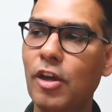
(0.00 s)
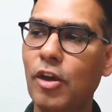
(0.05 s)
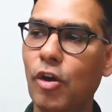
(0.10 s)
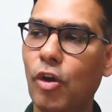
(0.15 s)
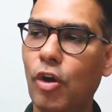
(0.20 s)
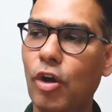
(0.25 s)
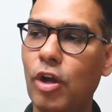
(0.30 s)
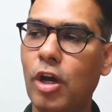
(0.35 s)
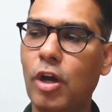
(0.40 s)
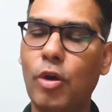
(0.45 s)

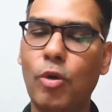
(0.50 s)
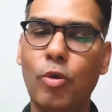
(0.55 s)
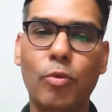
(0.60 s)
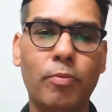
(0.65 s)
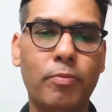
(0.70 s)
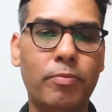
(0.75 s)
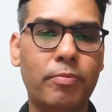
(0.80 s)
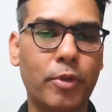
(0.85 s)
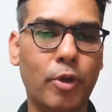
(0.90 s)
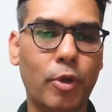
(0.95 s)
on
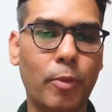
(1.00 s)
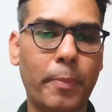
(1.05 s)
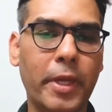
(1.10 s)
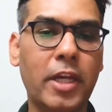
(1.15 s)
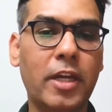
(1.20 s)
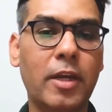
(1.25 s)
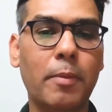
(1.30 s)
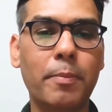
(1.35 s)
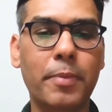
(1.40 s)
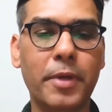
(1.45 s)
how big
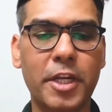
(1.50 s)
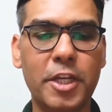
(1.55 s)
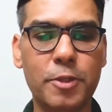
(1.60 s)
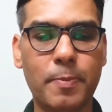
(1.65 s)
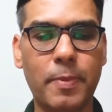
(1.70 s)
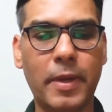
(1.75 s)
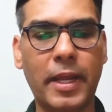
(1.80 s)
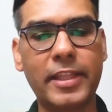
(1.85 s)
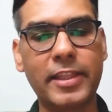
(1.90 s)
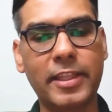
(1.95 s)
companies
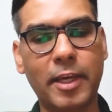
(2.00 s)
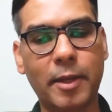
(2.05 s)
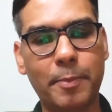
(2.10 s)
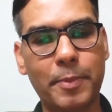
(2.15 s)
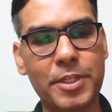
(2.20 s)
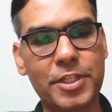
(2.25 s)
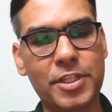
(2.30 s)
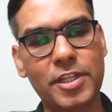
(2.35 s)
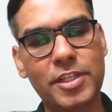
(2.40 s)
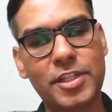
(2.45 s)
plan their
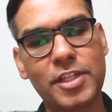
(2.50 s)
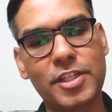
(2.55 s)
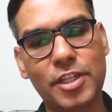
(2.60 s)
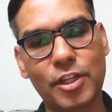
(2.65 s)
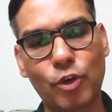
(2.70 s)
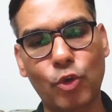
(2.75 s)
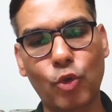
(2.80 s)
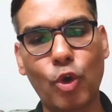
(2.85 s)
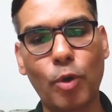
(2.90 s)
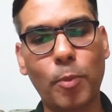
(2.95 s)
businesses
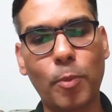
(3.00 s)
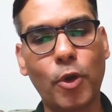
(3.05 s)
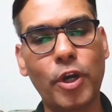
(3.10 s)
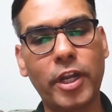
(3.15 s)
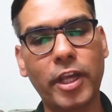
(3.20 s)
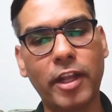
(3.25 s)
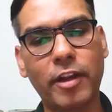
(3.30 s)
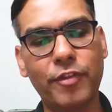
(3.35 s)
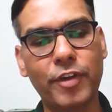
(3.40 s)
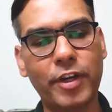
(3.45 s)
and go about
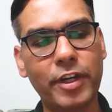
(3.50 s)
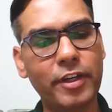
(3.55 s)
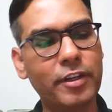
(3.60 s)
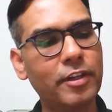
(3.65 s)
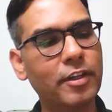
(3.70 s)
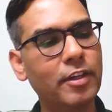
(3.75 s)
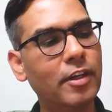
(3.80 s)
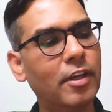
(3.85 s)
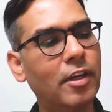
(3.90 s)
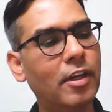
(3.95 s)
delivering.
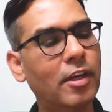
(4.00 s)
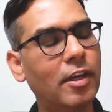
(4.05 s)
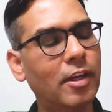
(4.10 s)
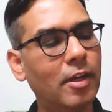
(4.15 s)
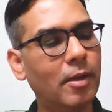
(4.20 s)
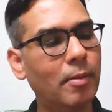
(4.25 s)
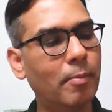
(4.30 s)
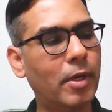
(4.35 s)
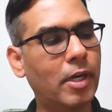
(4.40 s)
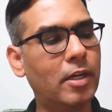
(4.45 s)

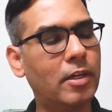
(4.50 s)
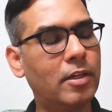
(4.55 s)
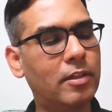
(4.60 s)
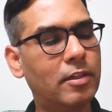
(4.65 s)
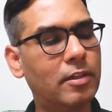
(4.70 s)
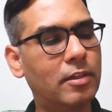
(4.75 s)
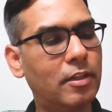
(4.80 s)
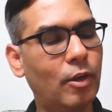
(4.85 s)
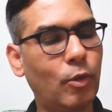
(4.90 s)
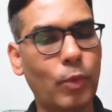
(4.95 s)
But
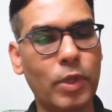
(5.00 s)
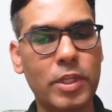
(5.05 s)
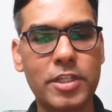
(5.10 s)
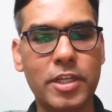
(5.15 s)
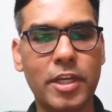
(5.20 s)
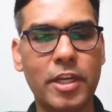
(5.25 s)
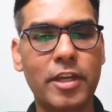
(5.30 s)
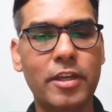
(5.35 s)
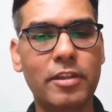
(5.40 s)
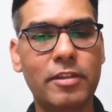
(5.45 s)
once
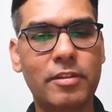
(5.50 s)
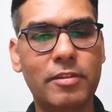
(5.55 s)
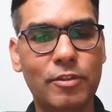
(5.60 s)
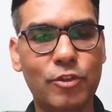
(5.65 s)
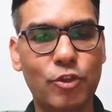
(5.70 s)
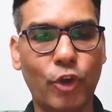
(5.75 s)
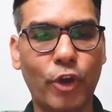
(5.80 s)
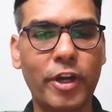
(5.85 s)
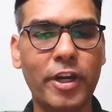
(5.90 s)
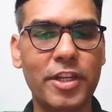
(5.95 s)
I
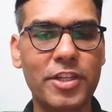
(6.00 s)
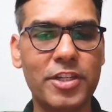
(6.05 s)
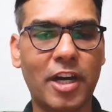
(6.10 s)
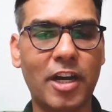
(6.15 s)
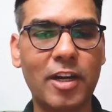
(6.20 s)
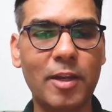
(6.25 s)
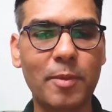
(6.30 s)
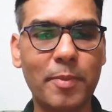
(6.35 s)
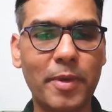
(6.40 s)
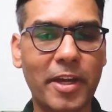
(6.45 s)
joined a
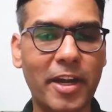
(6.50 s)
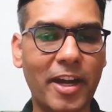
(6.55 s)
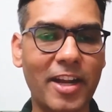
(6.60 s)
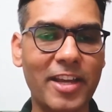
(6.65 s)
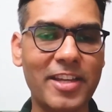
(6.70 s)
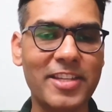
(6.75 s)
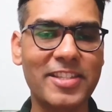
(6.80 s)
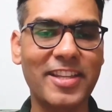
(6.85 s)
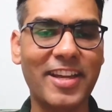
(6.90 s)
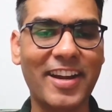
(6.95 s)
startup, I
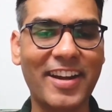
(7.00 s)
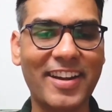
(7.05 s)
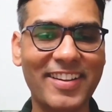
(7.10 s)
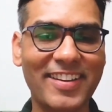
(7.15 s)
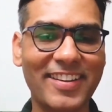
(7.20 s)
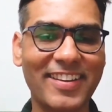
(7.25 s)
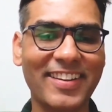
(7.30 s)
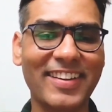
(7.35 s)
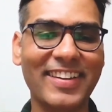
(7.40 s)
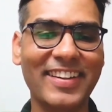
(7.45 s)
realized that
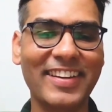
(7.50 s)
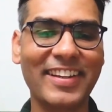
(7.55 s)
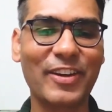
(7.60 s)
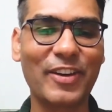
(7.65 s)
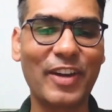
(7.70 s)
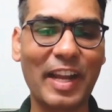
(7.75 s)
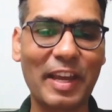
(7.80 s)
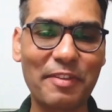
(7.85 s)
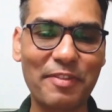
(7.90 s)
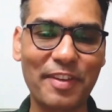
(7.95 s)

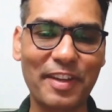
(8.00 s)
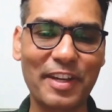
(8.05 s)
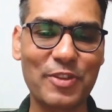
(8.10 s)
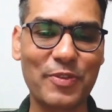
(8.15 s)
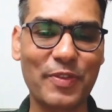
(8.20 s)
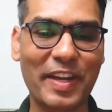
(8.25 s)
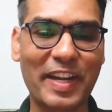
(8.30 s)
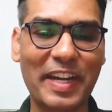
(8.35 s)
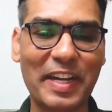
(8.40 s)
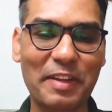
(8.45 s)
life here is
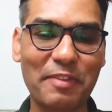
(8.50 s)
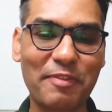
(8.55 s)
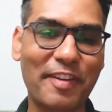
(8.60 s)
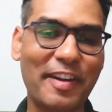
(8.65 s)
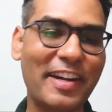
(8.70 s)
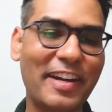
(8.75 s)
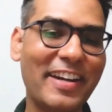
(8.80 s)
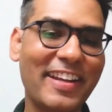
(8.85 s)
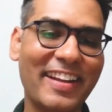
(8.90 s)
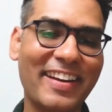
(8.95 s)
very
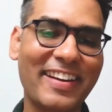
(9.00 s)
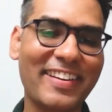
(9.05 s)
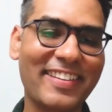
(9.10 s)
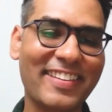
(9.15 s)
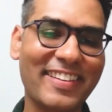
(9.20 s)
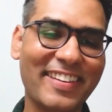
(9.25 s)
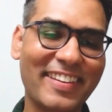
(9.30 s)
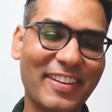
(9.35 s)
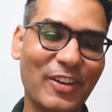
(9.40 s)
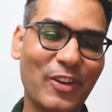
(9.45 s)
different, and
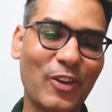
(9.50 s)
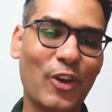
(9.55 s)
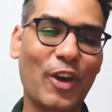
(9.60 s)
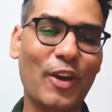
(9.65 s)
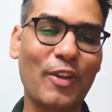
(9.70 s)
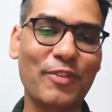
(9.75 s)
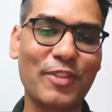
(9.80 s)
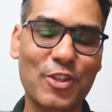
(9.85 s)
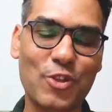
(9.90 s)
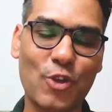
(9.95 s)
a lot
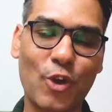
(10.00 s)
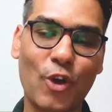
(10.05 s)
of this